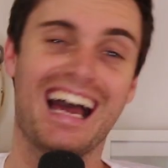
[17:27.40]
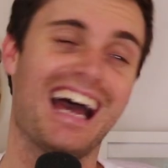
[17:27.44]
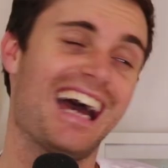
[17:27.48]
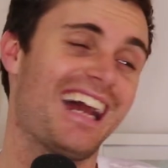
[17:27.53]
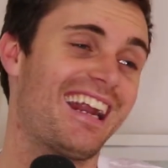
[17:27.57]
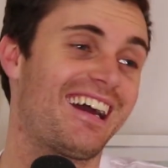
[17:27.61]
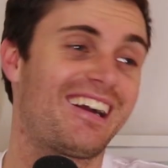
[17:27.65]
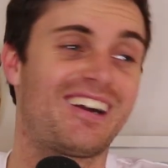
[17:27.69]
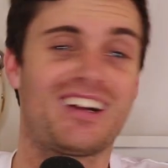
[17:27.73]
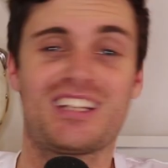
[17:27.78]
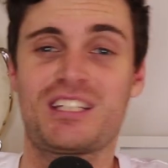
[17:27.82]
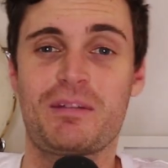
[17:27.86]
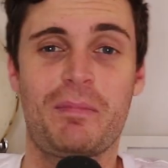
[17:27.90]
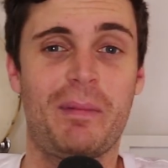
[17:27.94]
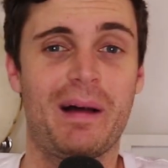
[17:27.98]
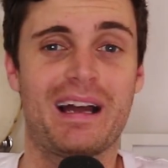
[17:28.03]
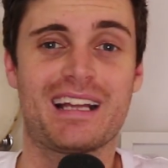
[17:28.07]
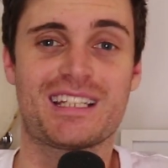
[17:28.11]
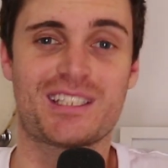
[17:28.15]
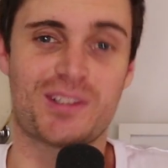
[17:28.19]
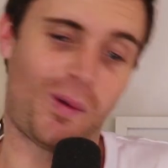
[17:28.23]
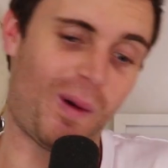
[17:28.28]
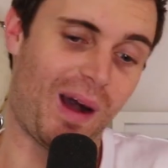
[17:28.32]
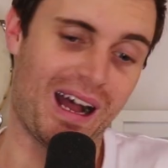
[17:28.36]
And I got to
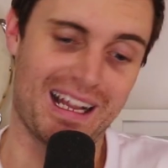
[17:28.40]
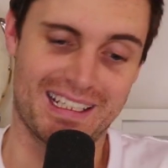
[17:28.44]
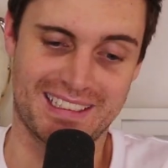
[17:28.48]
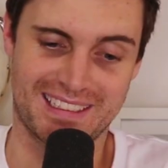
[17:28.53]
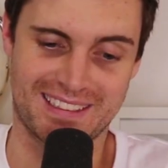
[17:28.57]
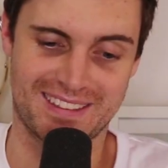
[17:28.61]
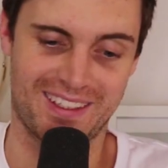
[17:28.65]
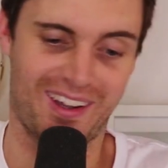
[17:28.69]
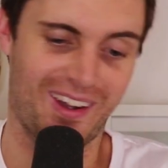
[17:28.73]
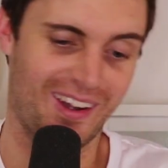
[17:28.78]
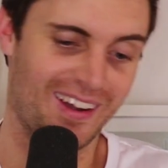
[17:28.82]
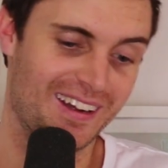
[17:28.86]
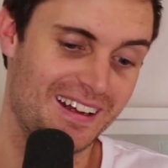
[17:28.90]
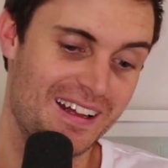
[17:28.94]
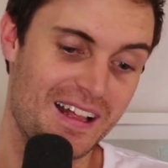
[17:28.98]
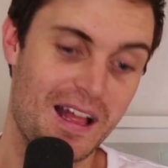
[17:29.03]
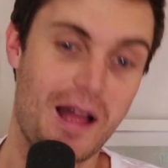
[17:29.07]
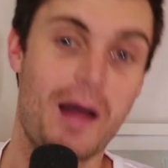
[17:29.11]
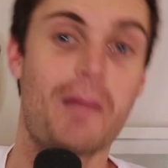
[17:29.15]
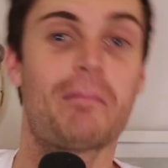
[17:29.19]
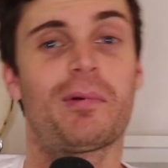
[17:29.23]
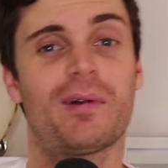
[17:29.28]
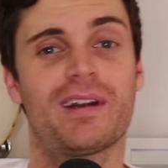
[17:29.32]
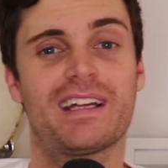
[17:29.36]
play it twice, so
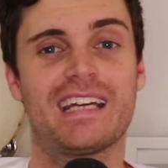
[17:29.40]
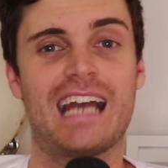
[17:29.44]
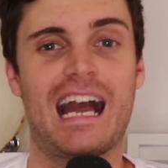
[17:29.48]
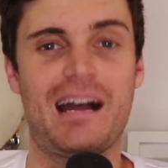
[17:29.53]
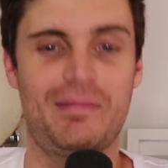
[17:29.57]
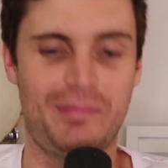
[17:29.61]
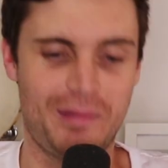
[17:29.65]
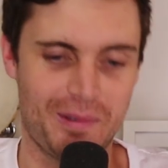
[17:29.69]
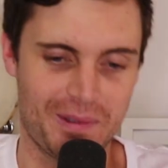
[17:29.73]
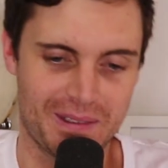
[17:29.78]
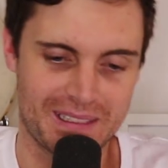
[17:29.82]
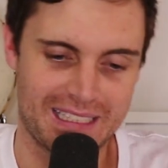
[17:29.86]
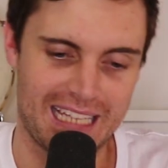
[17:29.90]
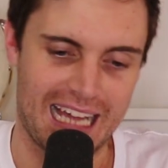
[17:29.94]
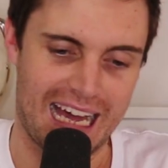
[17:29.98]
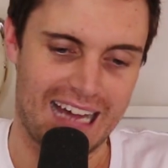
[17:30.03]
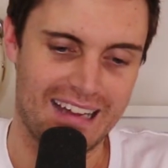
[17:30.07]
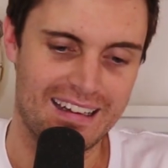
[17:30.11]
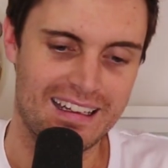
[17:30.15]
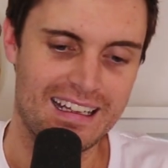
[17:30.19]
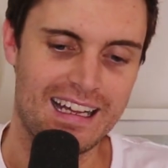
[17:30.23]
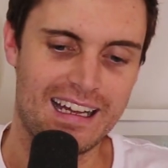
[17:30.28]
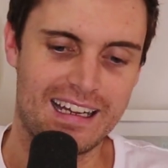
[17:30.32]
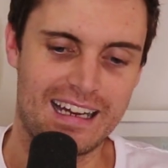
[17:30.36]
pretty happy with
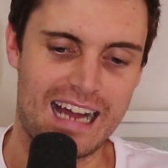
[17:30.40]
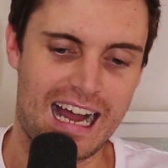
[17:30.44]
that.